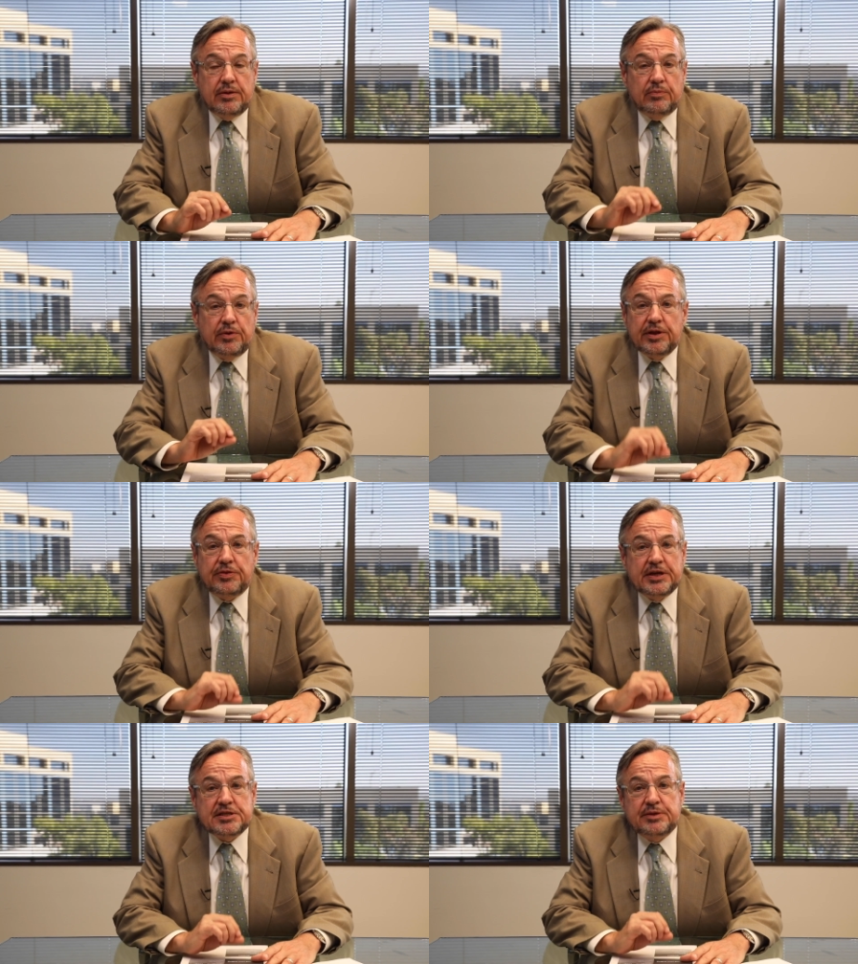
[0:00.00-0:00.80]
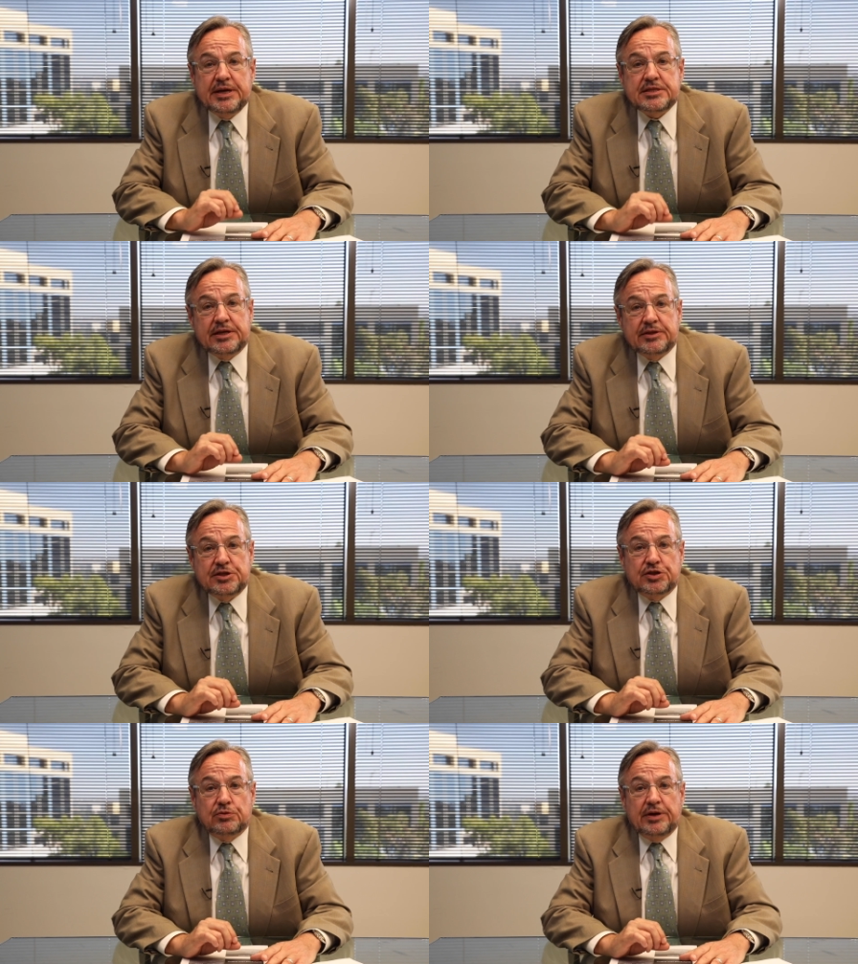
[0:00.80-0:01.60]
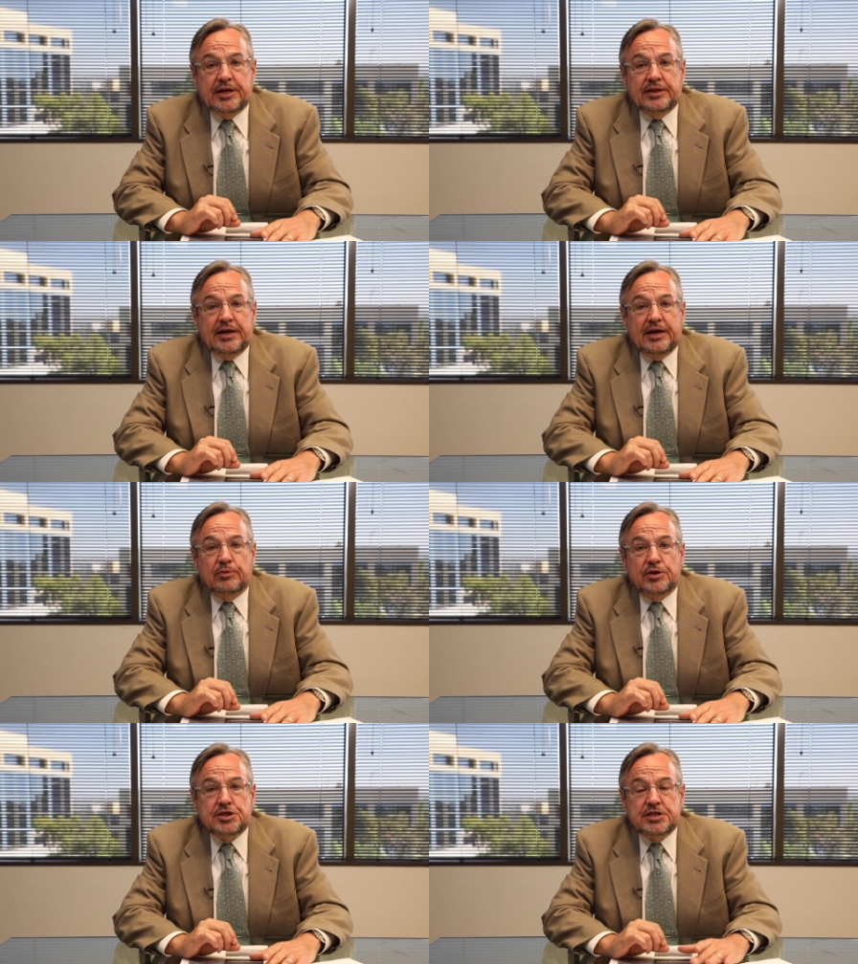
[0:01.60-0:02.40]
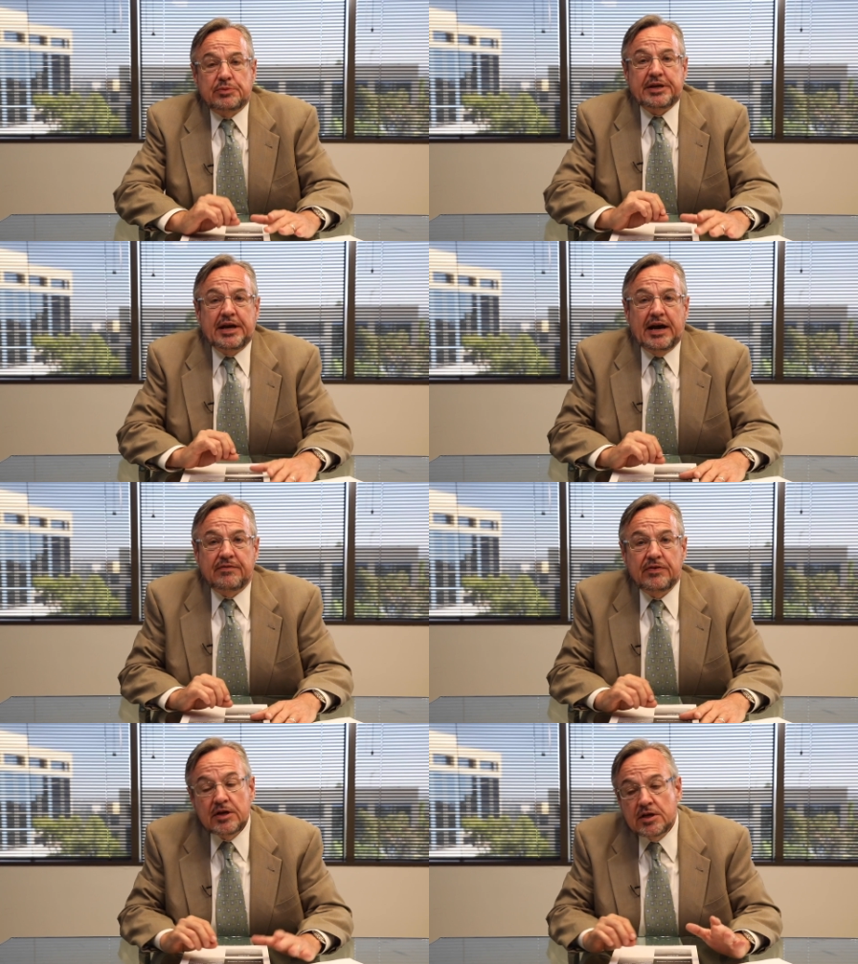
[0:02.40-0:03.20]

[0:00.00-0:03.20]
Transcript: One of the things that makes English a great language is that we have